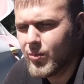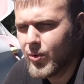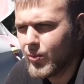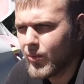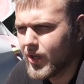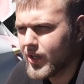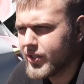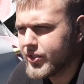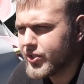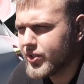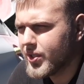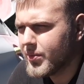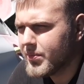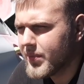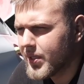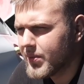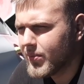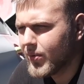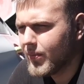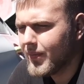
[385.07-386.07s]
we want to do the
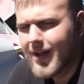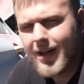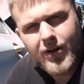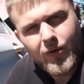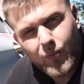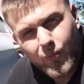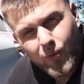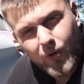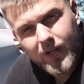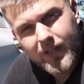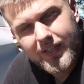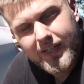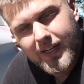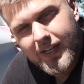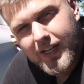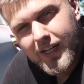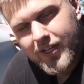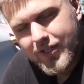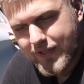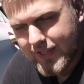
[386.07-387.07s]
minimum amount of work
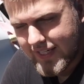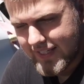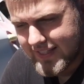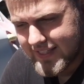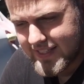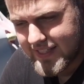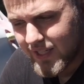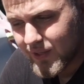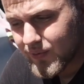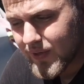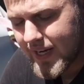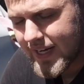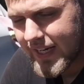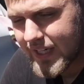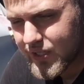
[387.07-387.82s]
to get this thing ready.